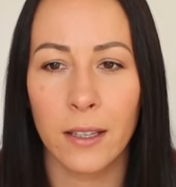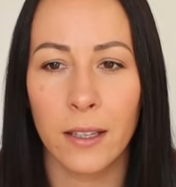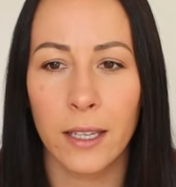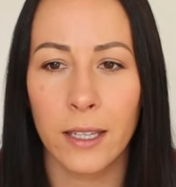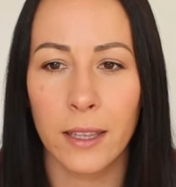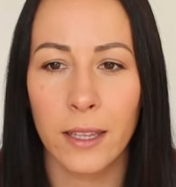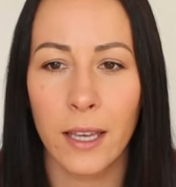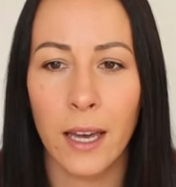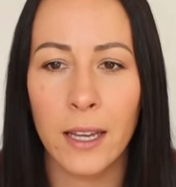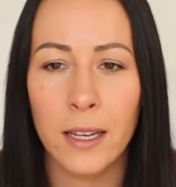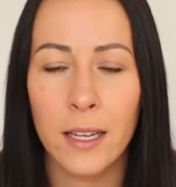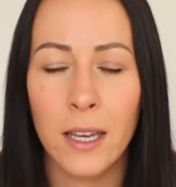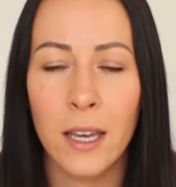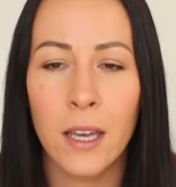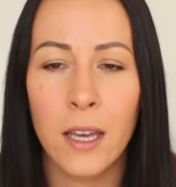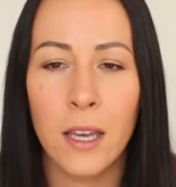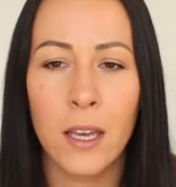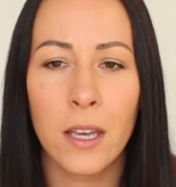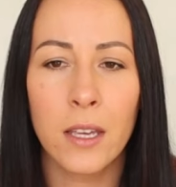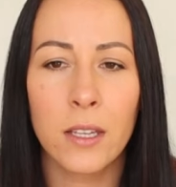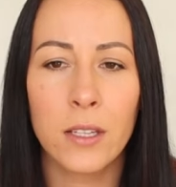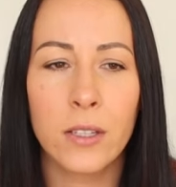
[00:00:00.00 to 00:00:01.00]
like that.
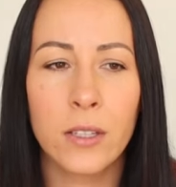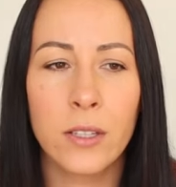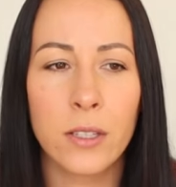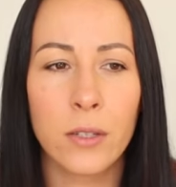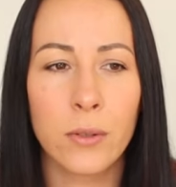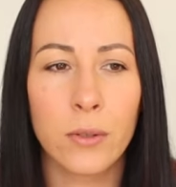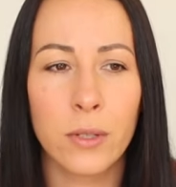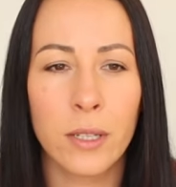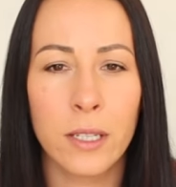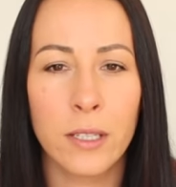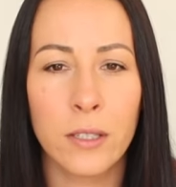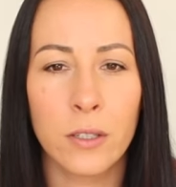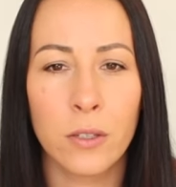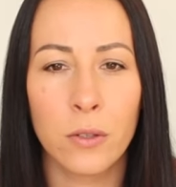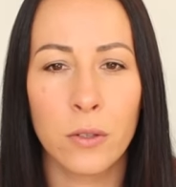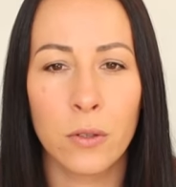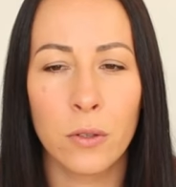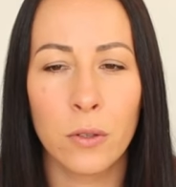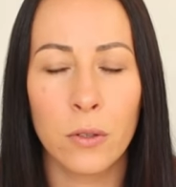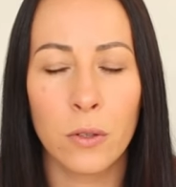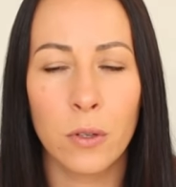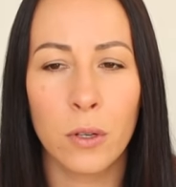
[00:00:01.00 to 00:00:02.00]
You still need
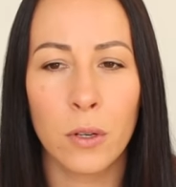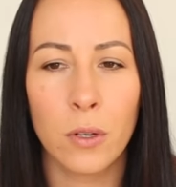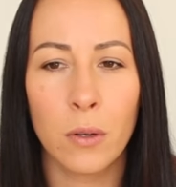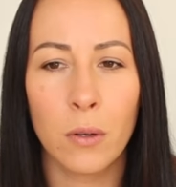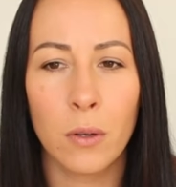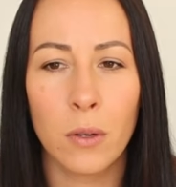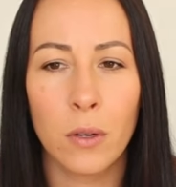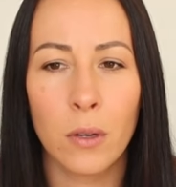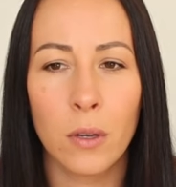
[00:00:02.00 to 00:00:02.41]
to